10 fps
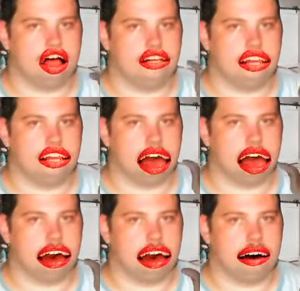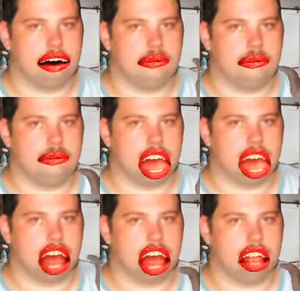principle.
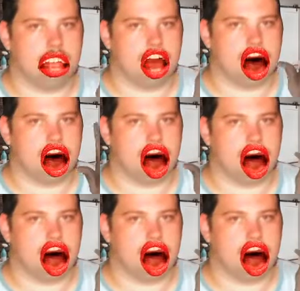Especially since how they